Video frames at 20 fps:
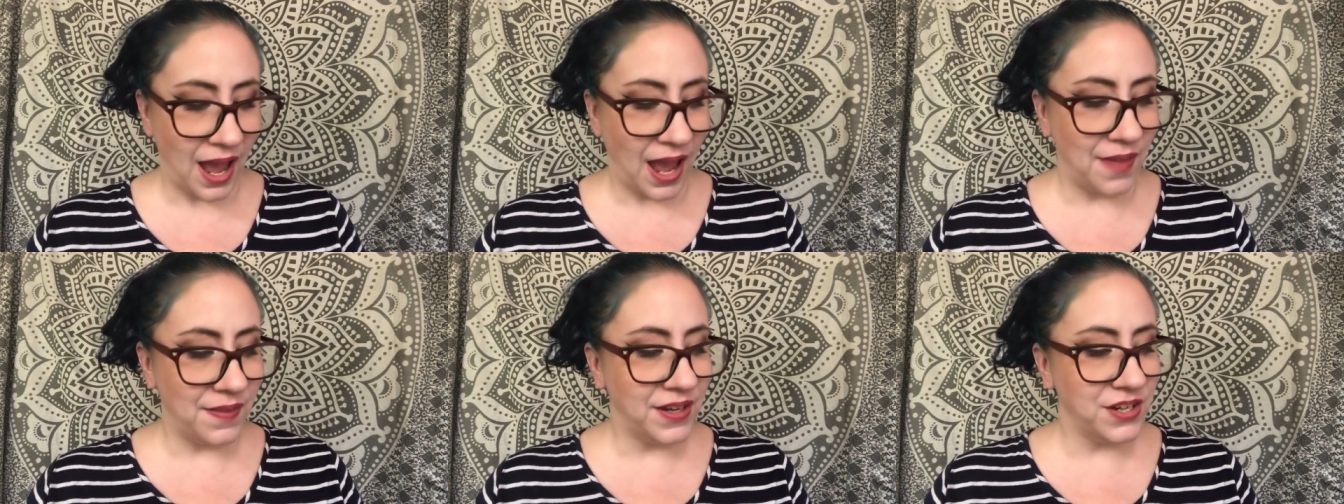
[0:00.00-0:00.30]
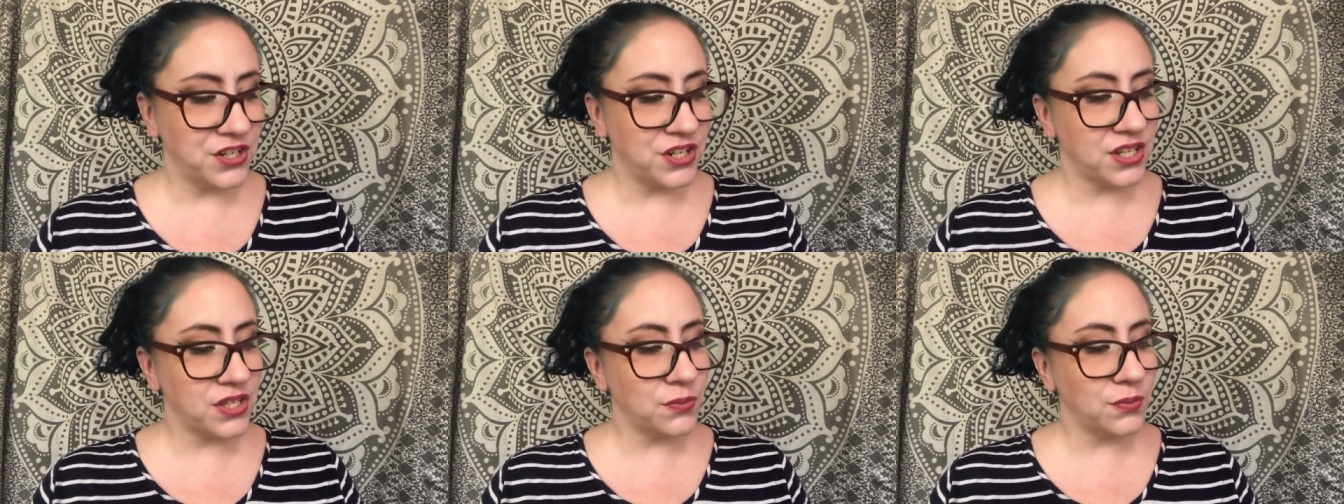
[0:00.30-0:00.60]
And
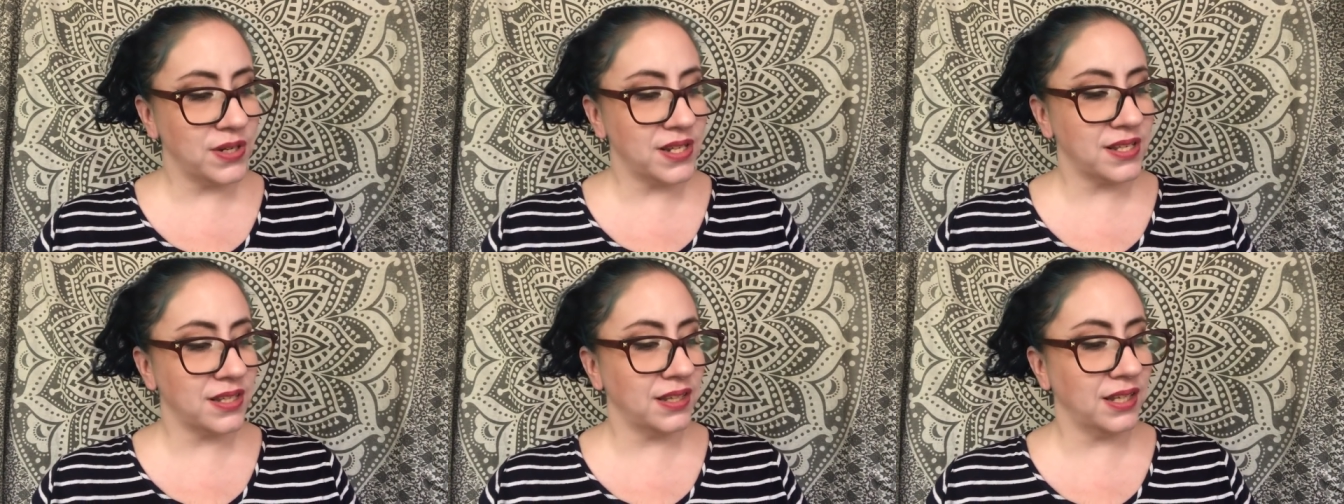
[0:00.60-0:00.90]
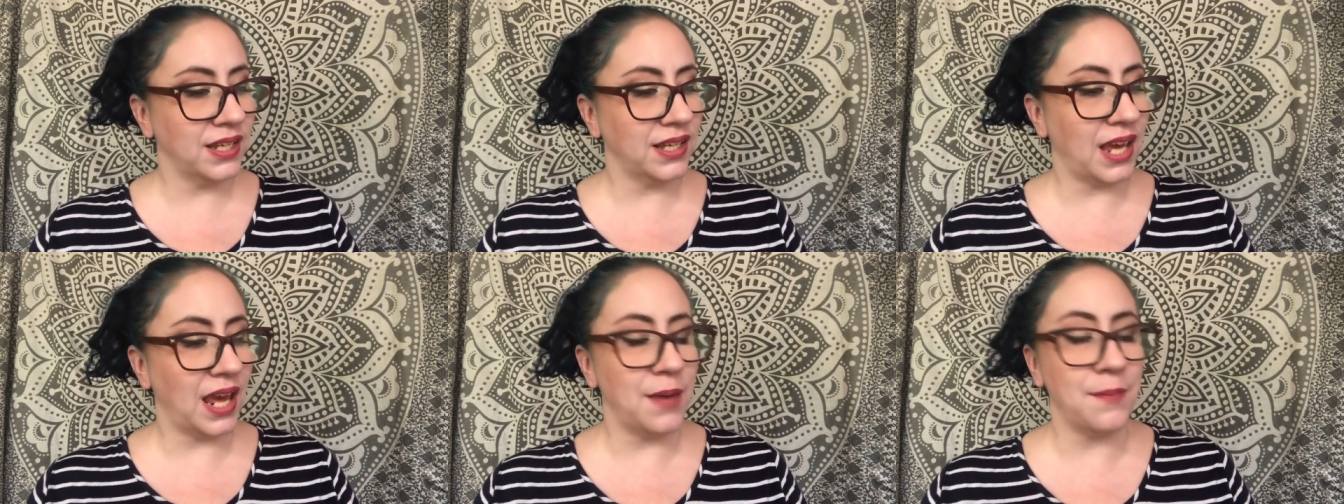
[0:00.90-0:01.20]
they just
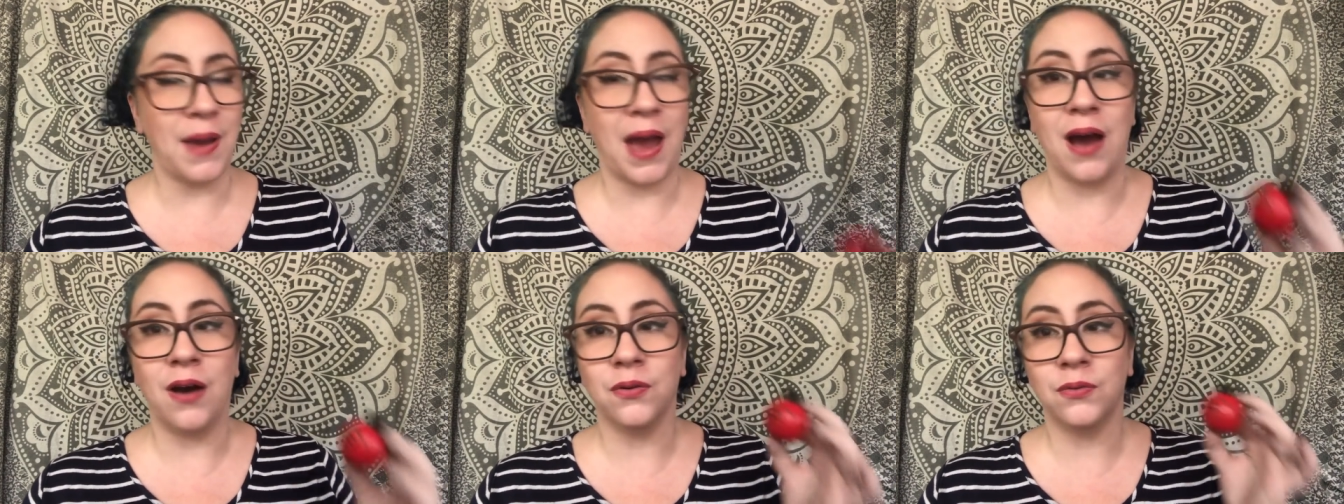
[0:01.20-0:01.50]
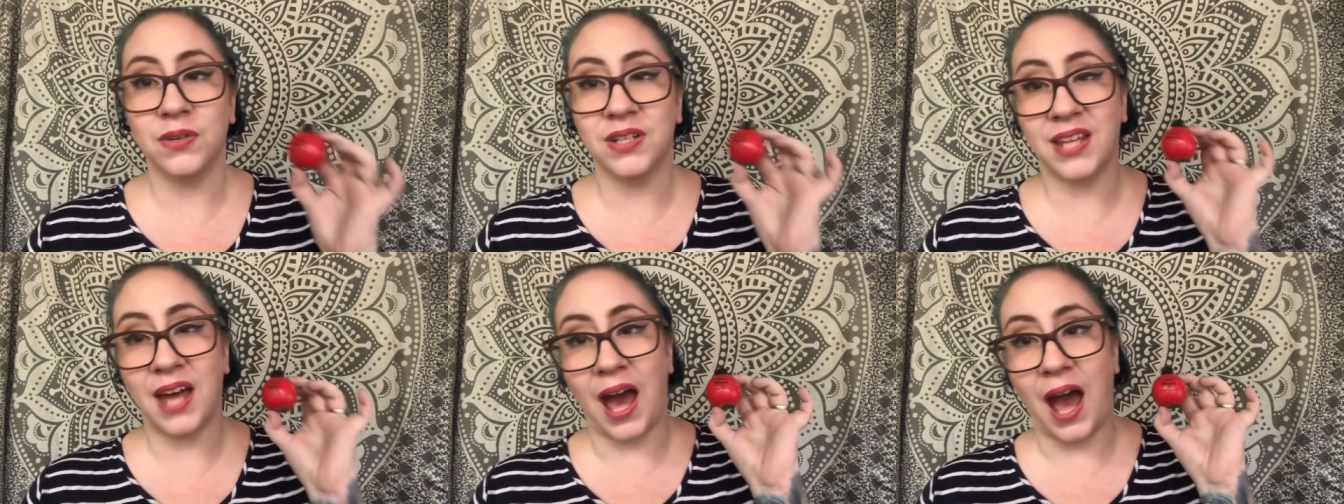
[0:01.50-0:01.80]
recently came
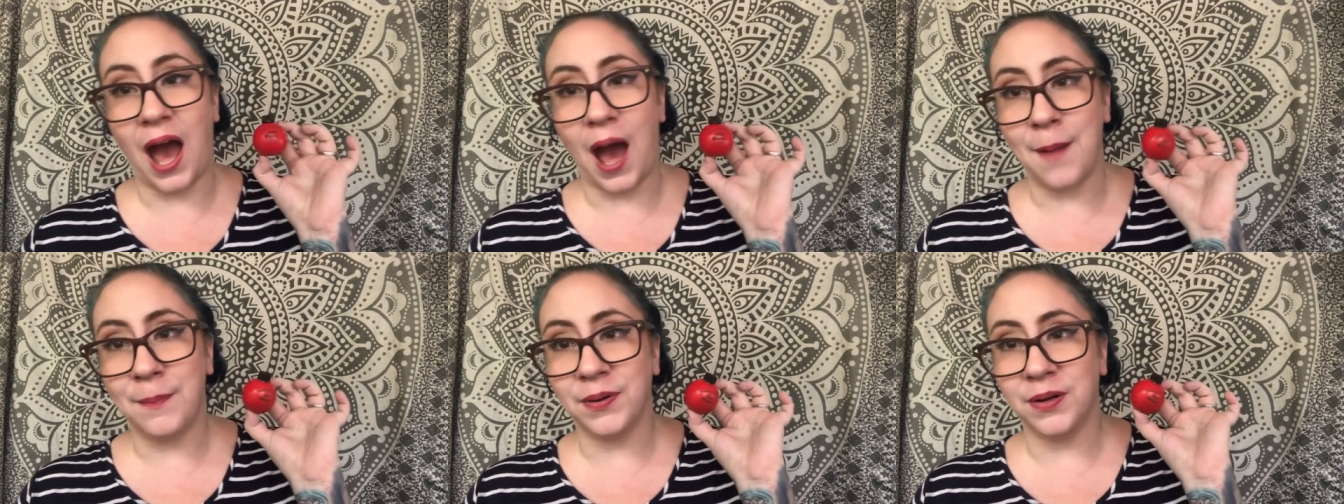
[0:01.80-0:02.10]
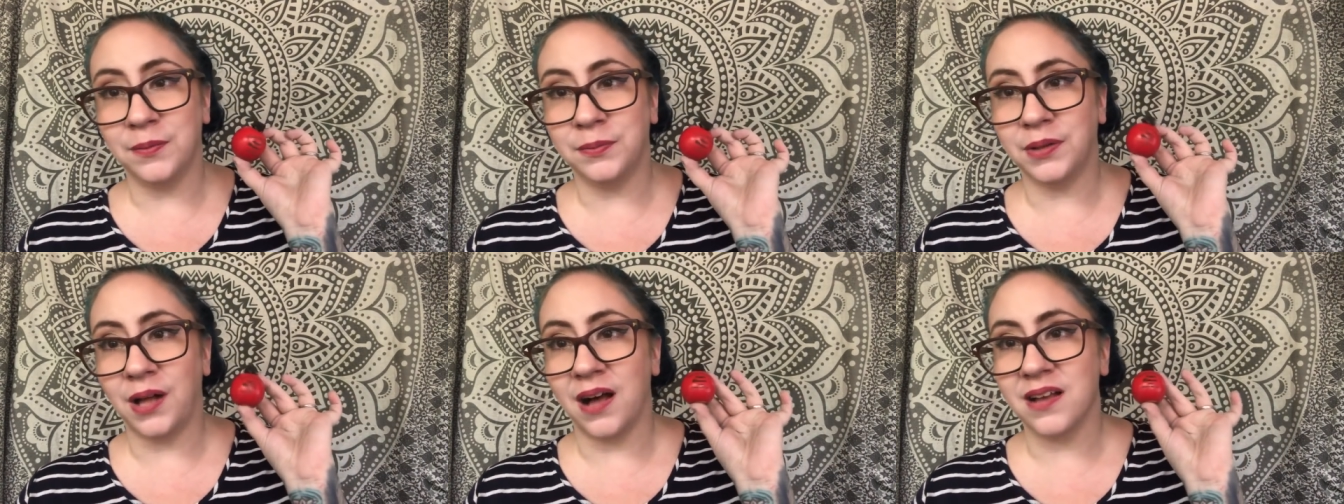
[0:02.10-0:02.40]
out with
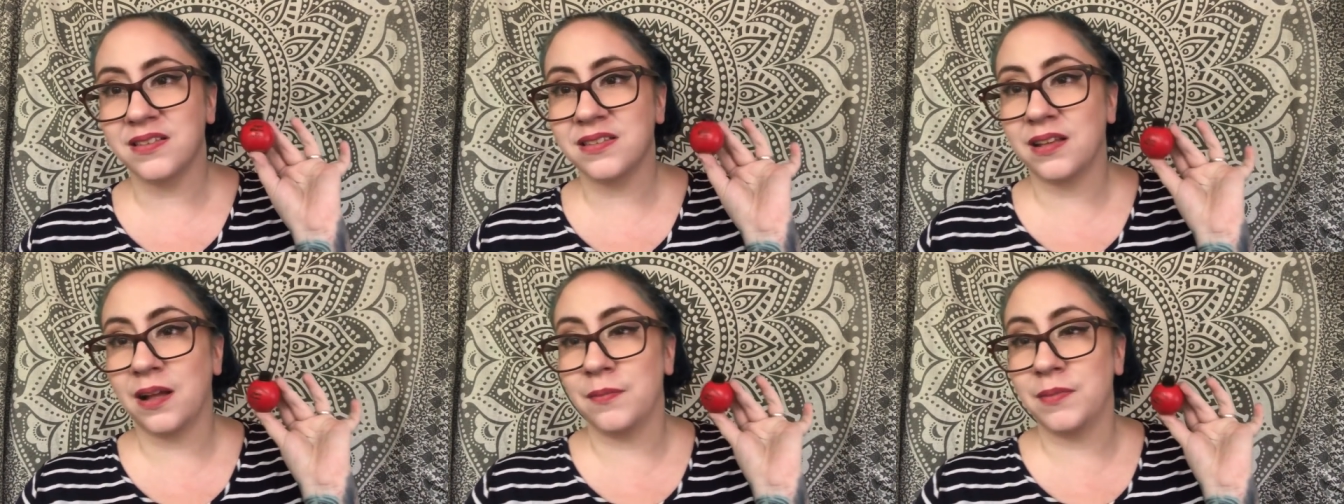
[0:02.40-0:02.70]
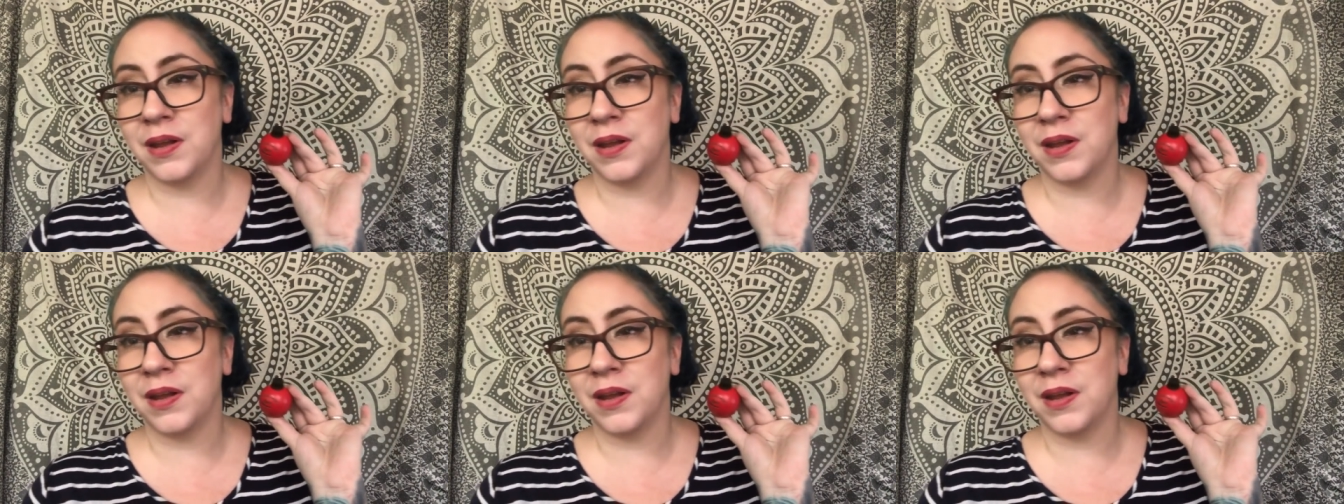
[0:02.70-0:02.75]
Apple Blossom.